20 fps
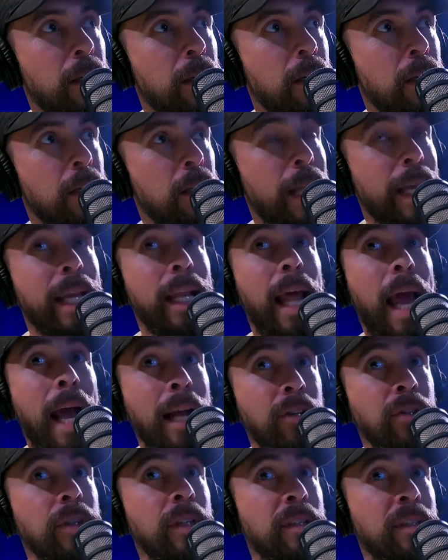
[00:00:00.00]
Like, it
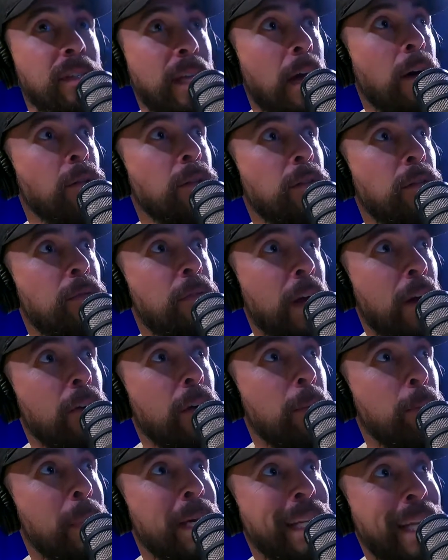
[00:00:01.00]
actually sounds
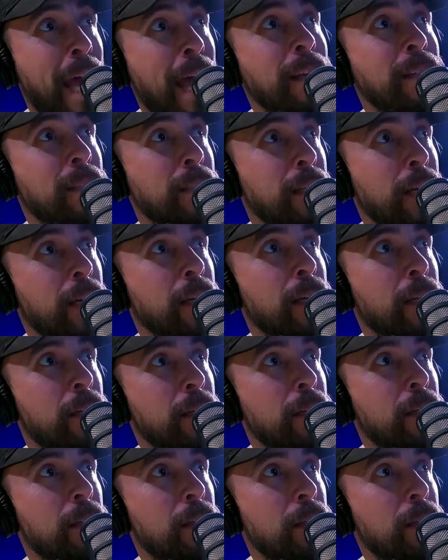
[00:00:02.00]
very monastic,
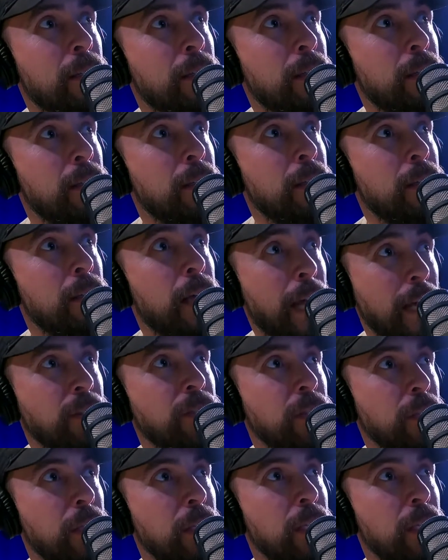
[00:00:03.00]
actually.